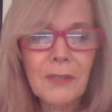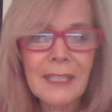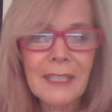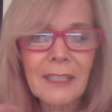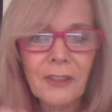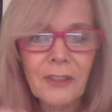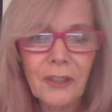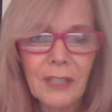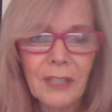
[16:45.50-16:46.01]
who's
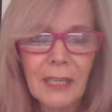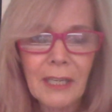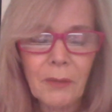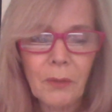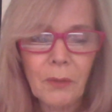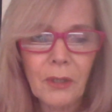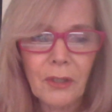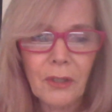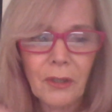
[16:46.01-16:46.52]
in your
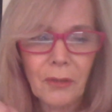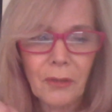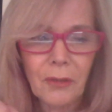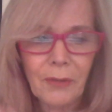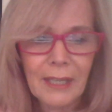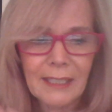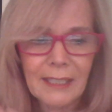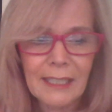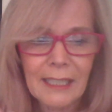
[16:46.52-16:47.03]
network
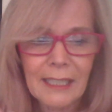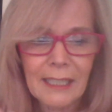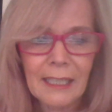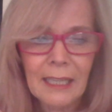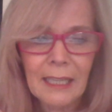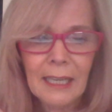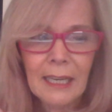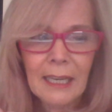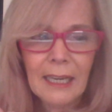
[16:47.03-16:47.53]

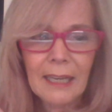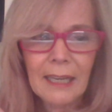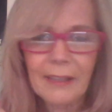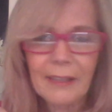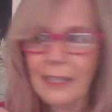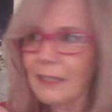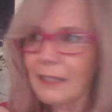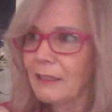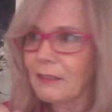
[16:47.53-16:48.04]
already,
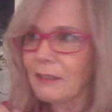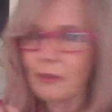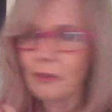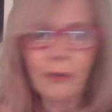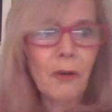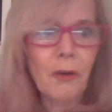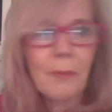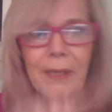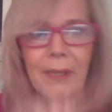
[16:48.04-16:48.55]
and
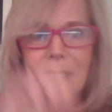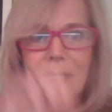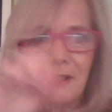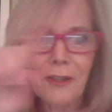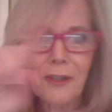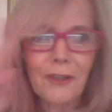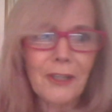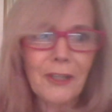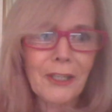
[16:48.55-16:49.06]
then draw a big
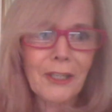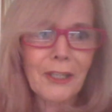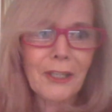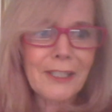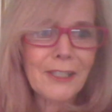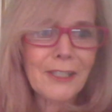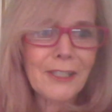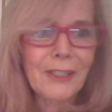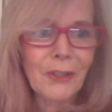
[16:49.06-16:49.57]
circle
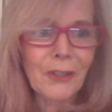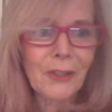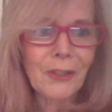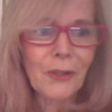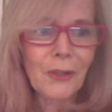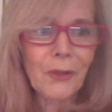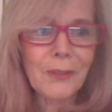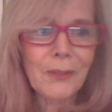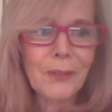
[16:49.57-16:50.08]
as to
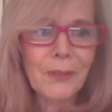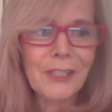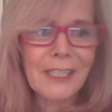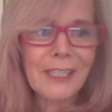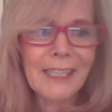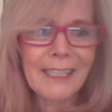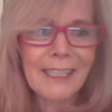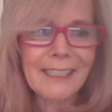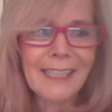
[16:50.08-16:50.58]
who would
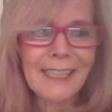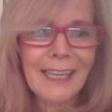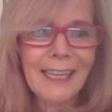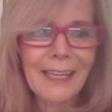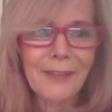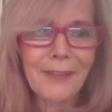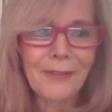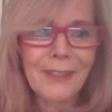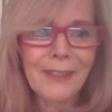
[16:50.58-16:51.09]
you like to
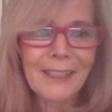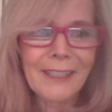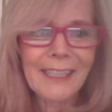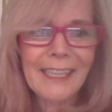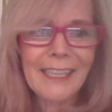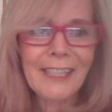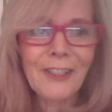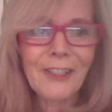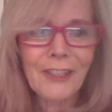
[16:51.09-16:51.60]
have
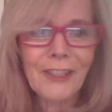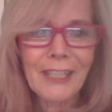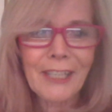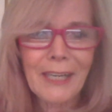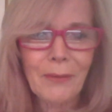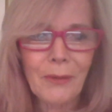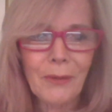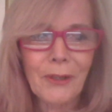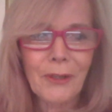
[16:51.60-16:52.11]
in your
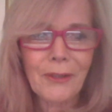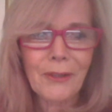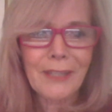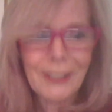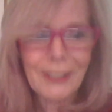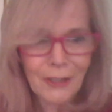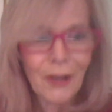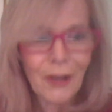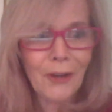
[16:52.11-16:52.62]
network
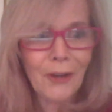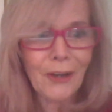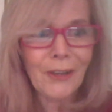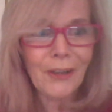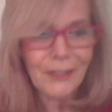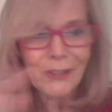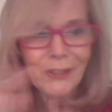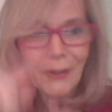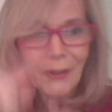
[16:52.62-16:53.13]
that's,
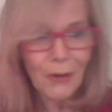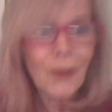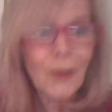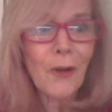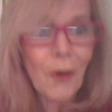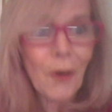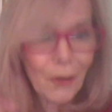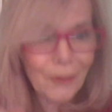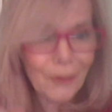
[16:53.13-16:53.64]

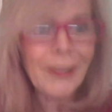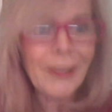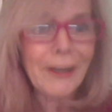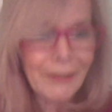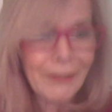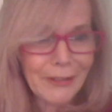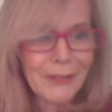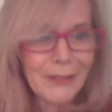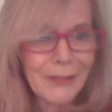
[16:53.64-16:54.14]
not
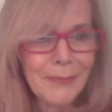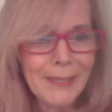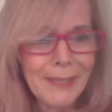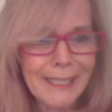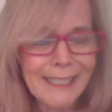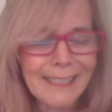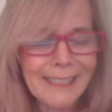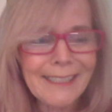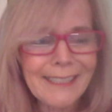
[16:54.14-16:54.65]
there at the
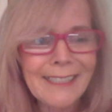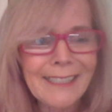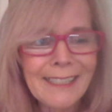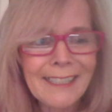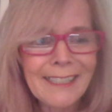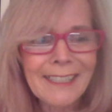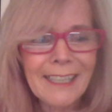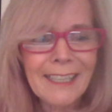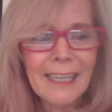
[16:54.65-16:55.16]
minute.